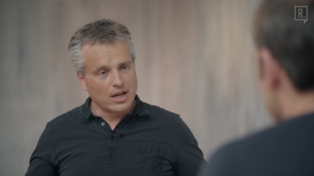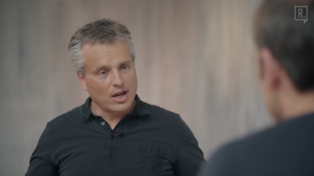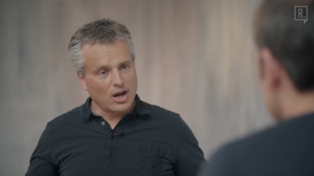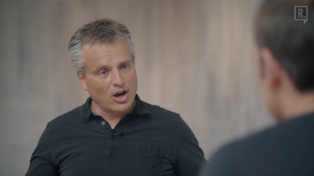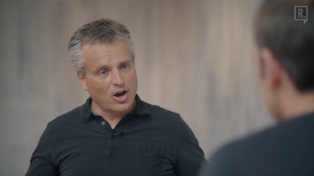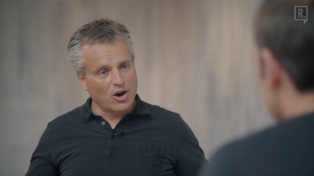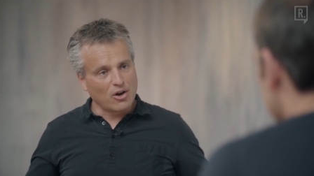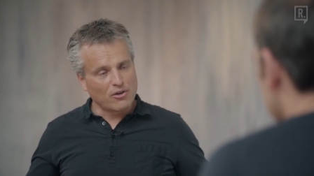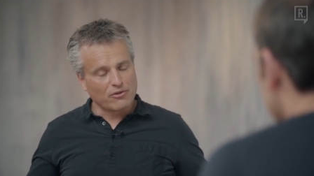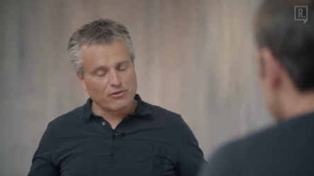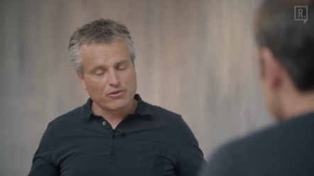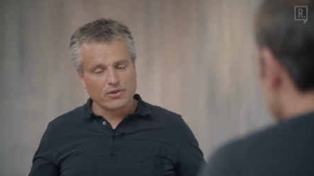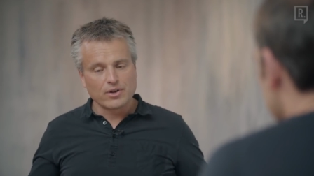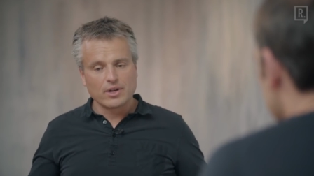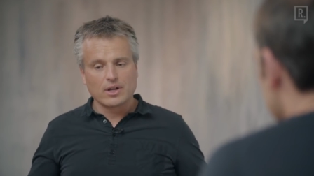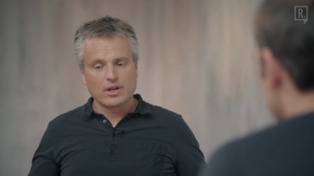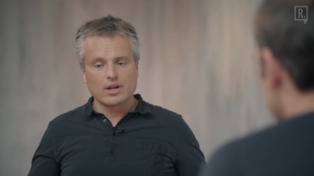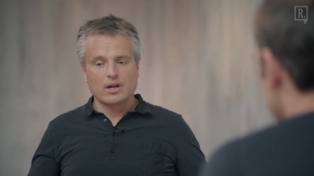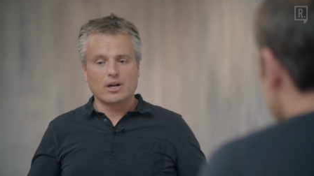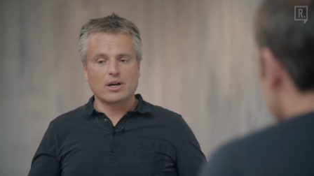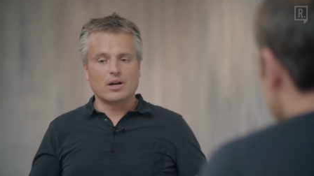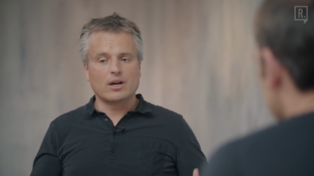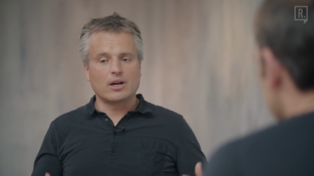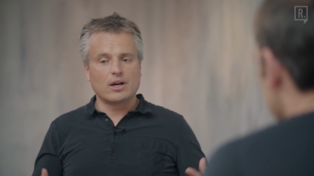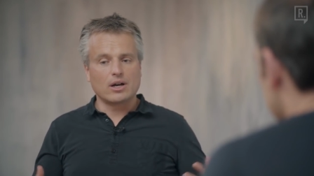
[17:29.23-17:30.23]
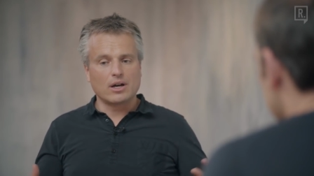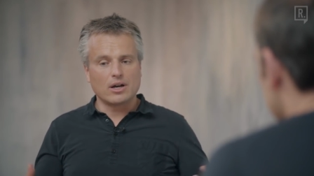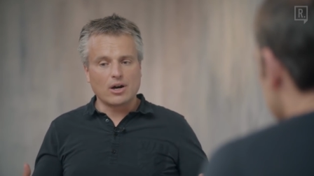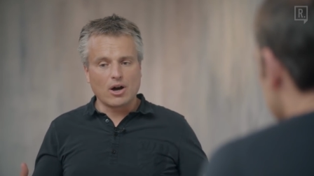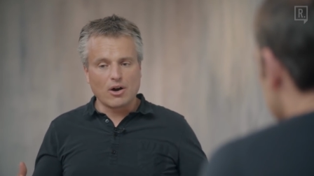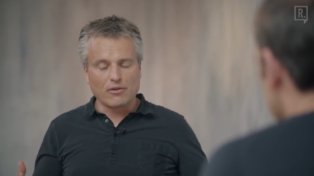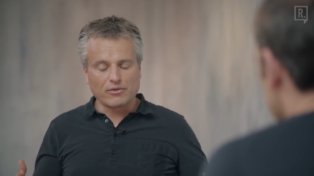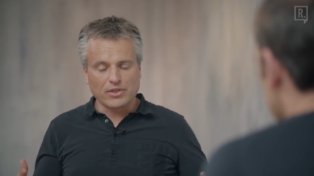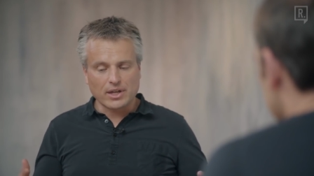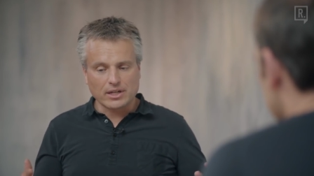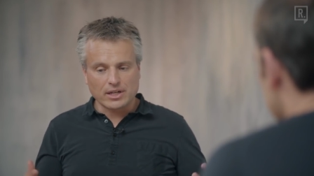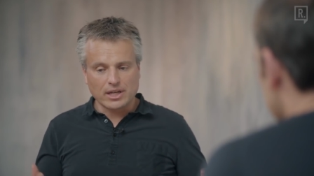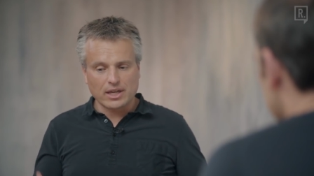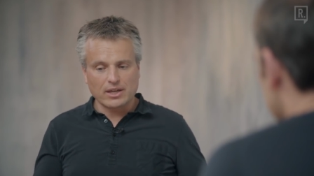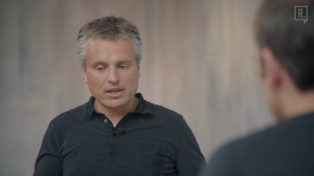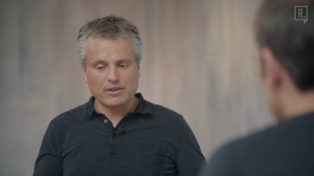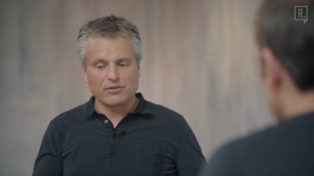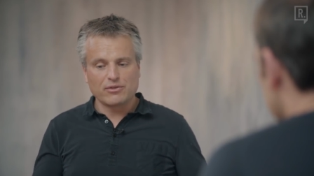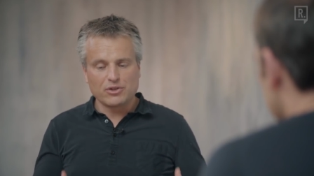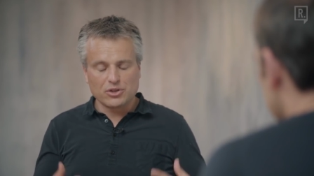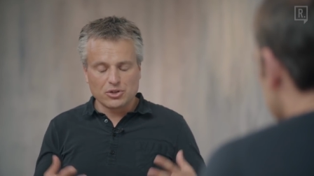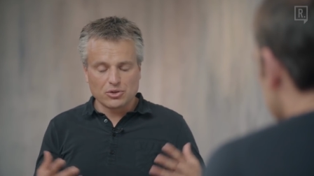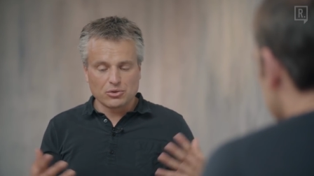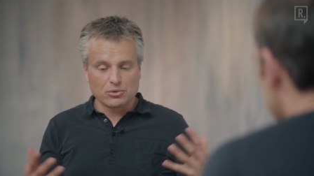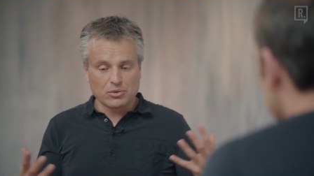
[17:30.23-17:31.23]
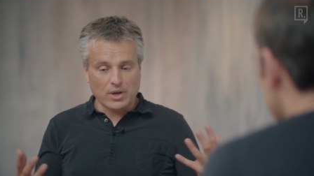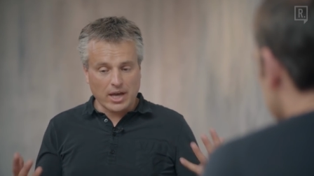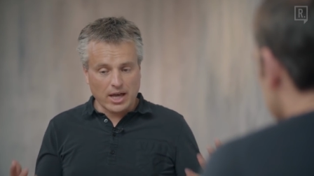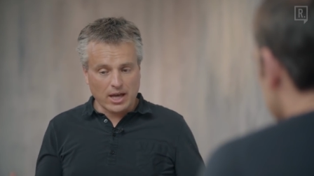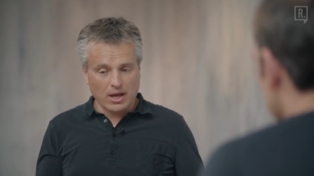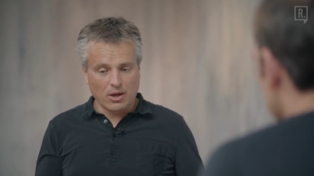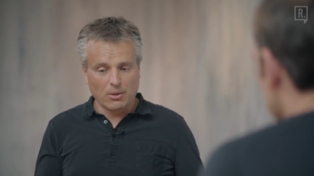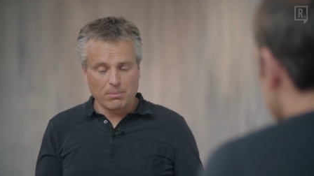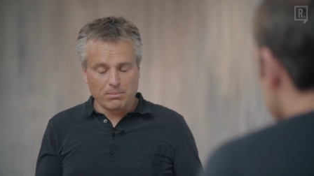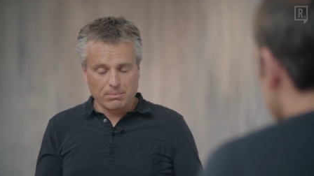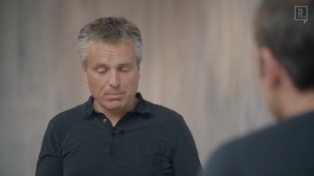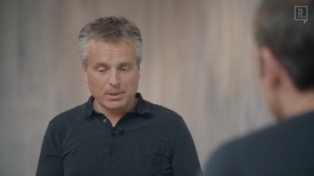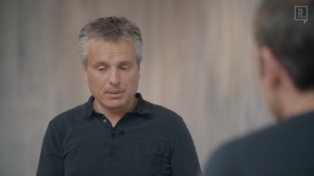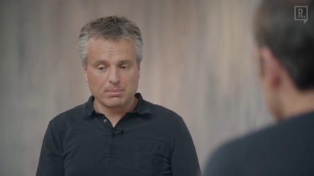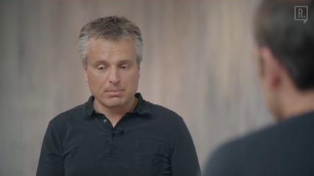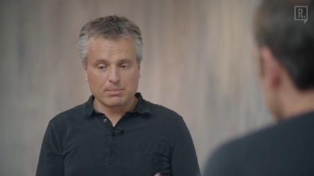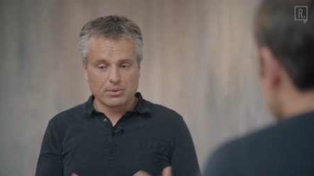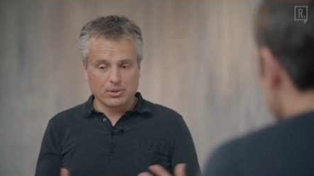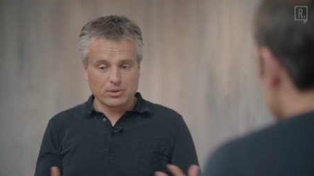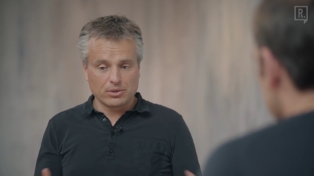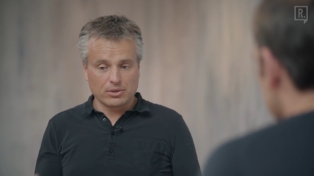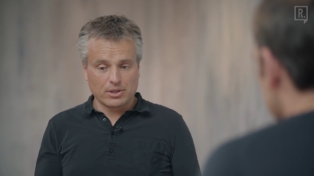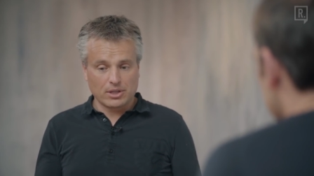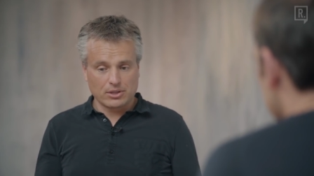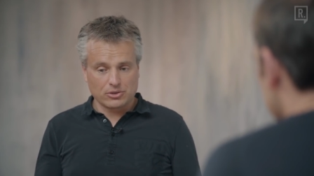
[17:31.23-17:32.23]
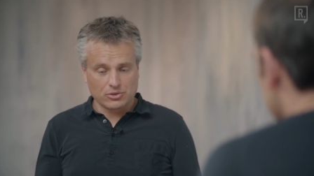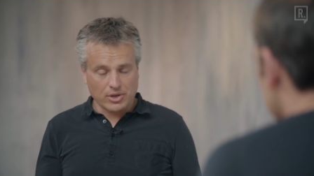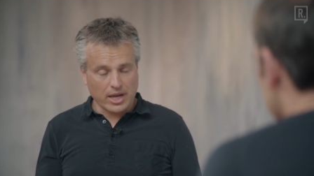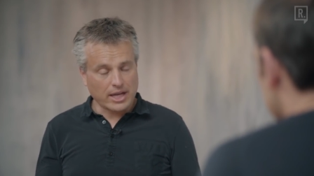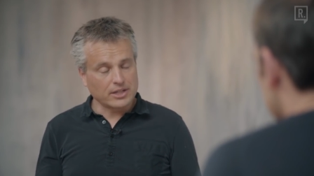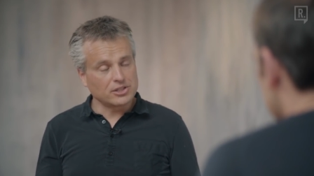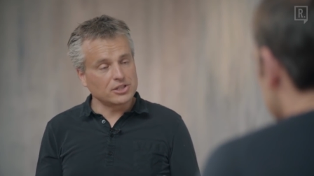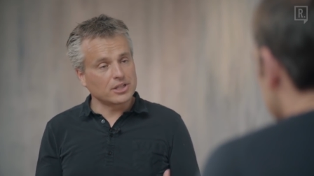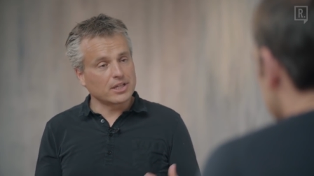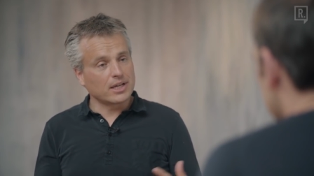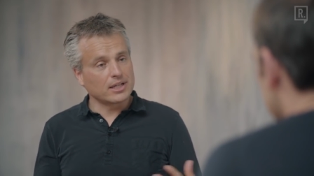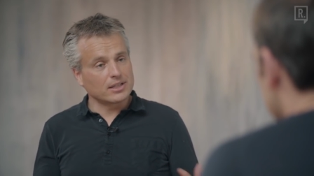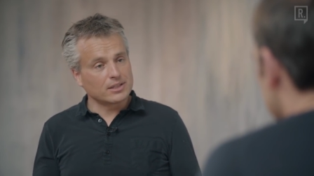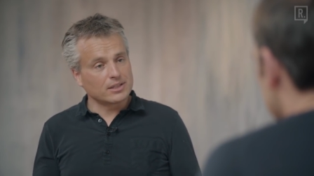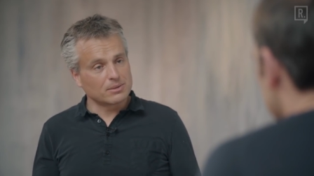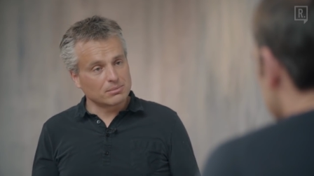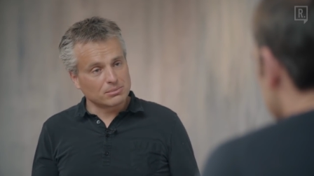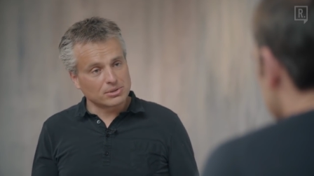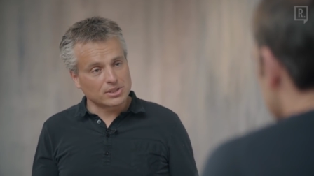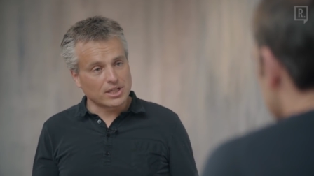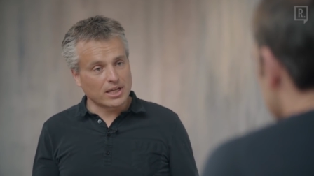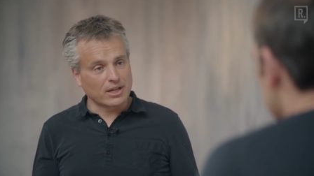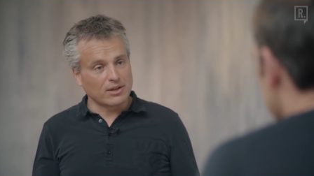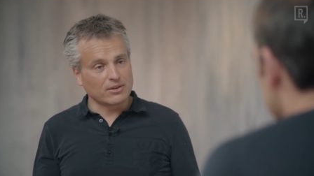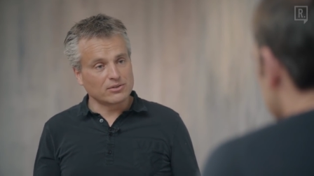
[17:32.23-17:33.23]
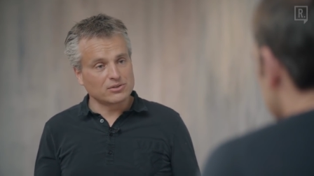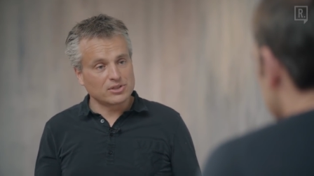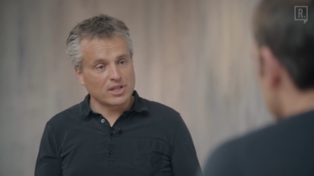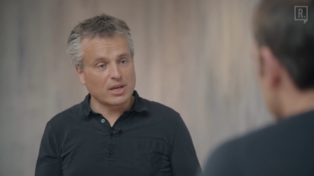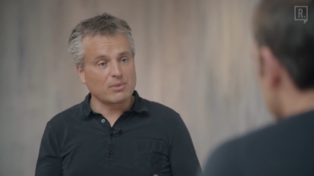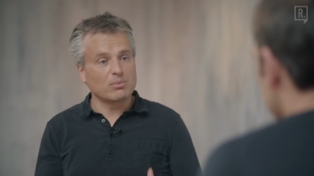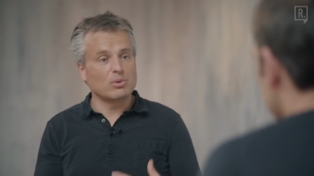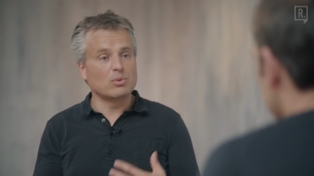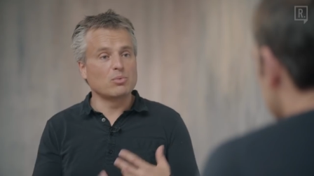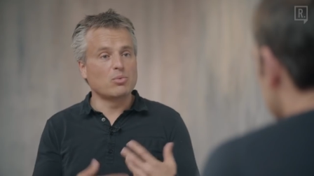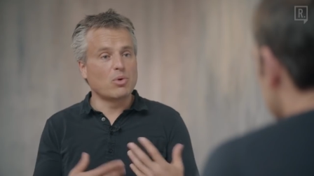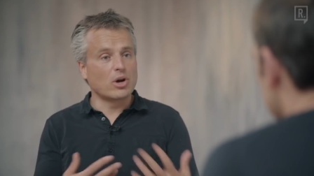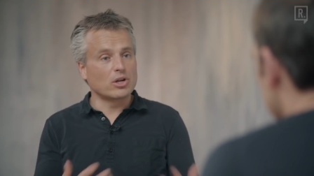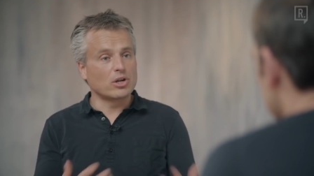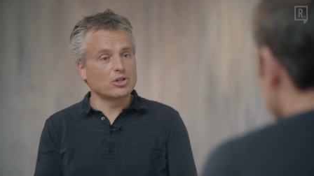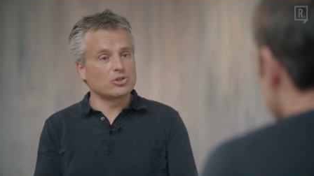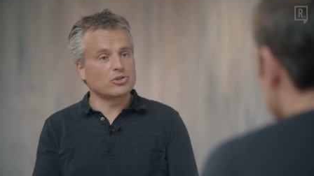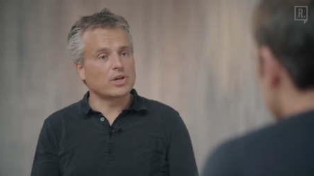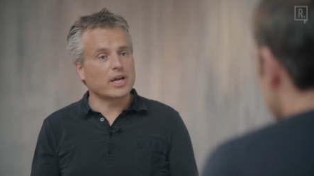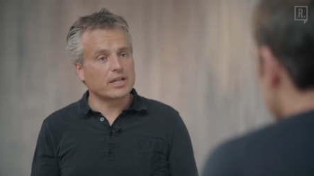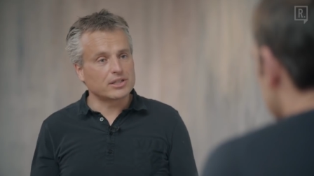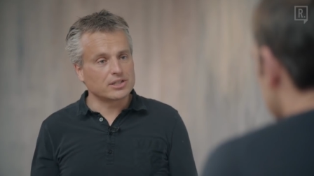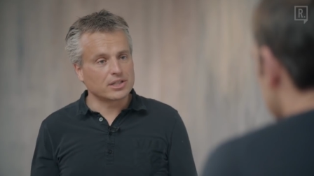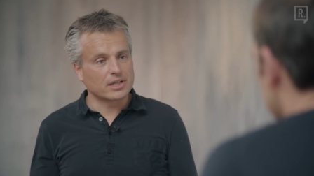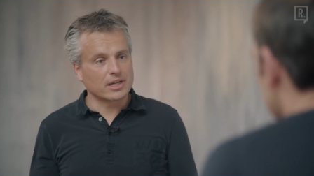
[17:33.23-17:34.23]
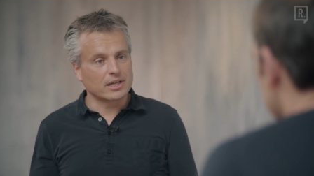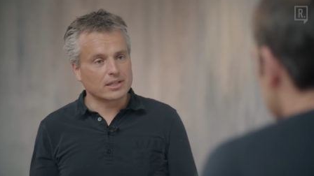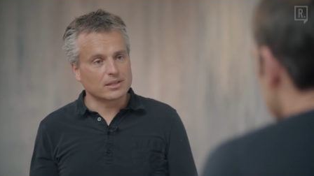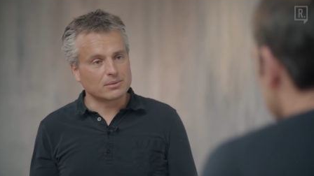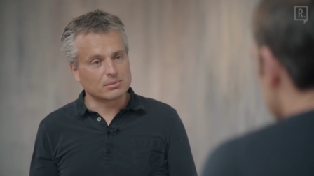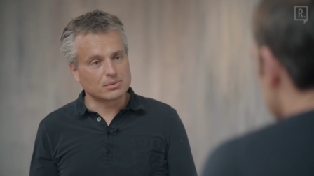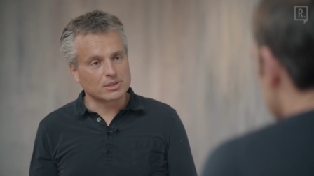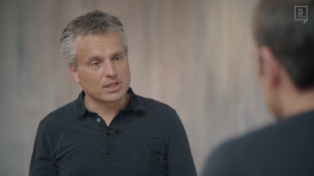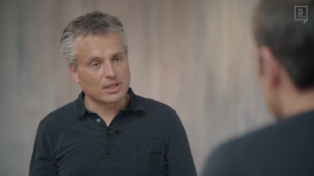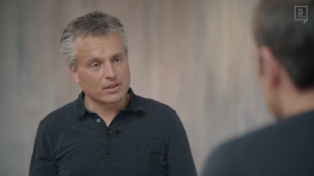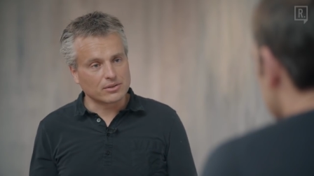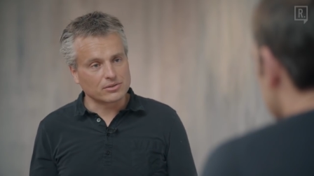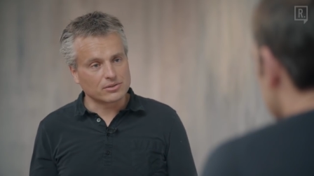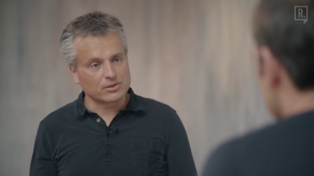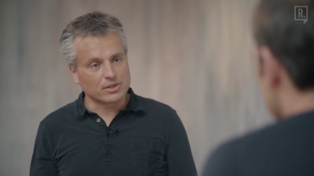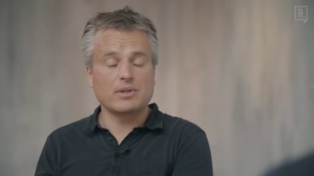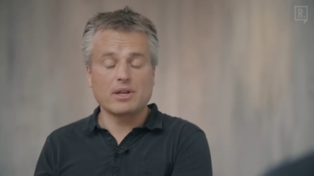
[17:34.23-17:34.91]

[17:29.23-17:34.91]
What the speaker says: of that if you help people to educate themselves, they will want to educate themselves.